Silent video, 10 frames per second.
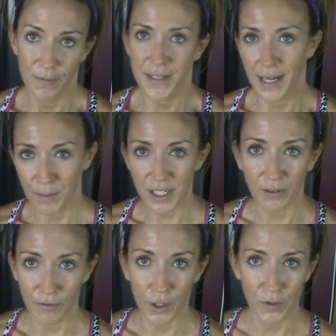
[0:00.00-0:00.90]

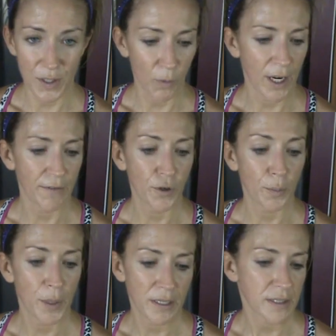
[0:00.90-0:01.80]
Samsung phones and whatever,
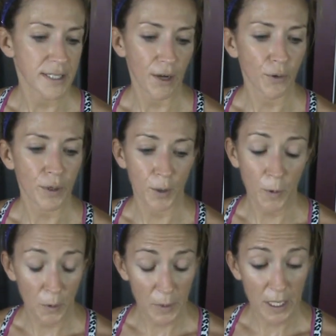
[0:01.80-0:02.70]
but down the road it
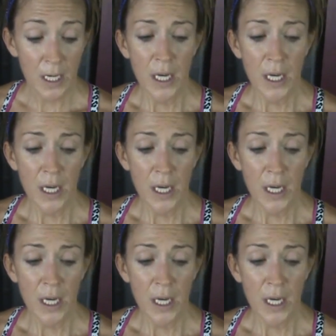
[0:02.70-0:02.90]
will be.